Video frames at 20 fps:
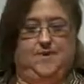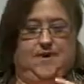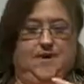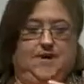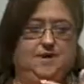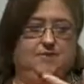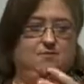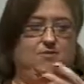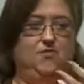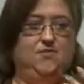and
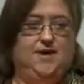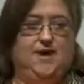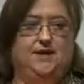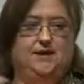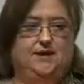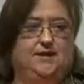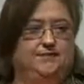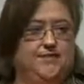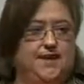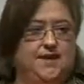a mobile
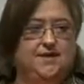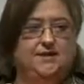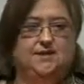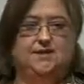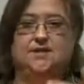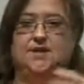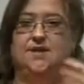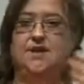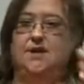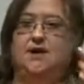device,
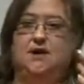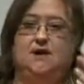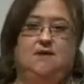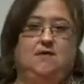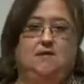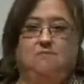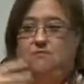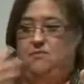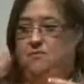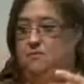
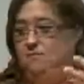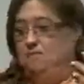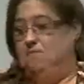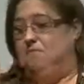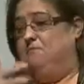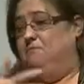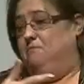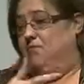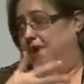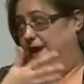
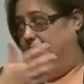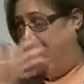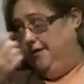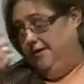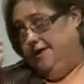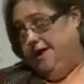bring